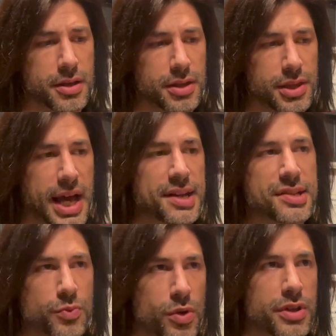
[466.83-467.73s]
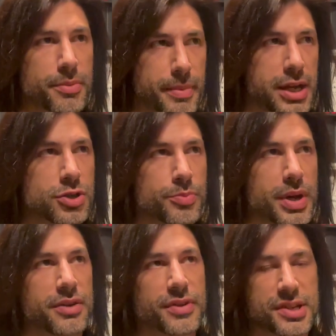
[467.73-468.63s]
That's one of the major
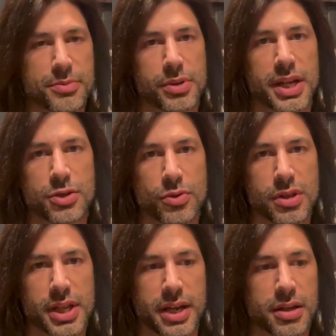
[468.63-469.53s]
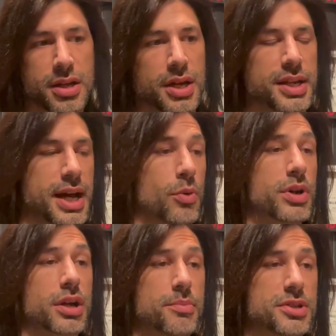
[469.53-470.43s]
benefits to playing to a click. Now, when
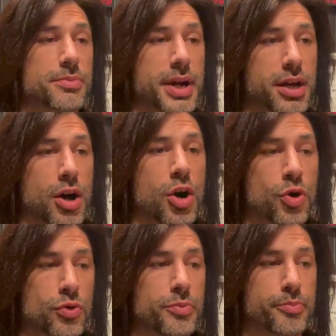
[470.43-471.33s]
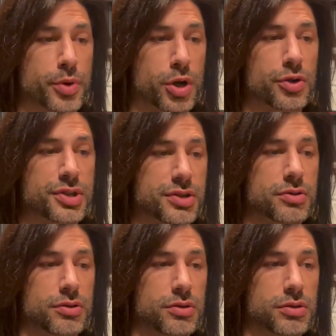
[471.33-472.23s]
it comes to my own
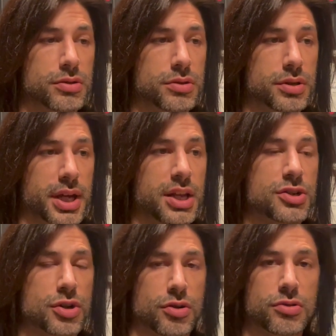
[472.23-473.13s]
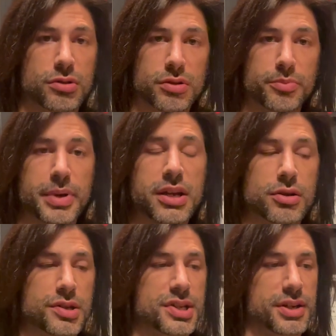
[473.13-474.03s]
personal internal meter
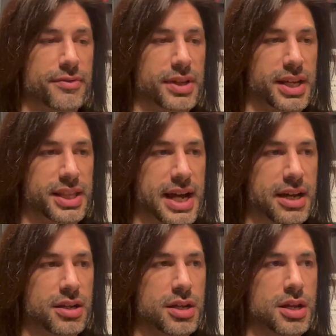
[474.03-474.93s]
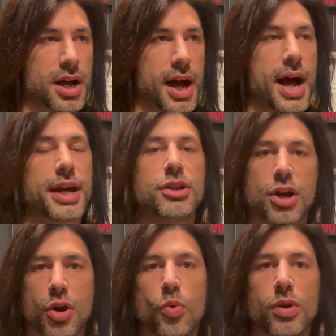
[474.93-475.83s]
and stuff like that, I
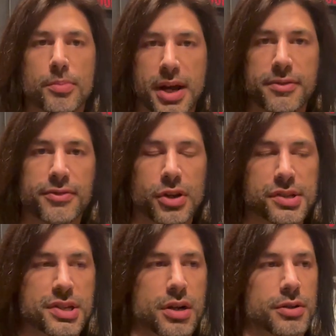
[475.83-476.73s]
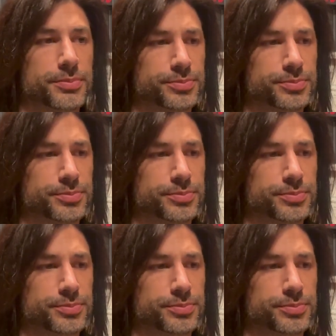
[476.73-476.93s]
know where my faults are.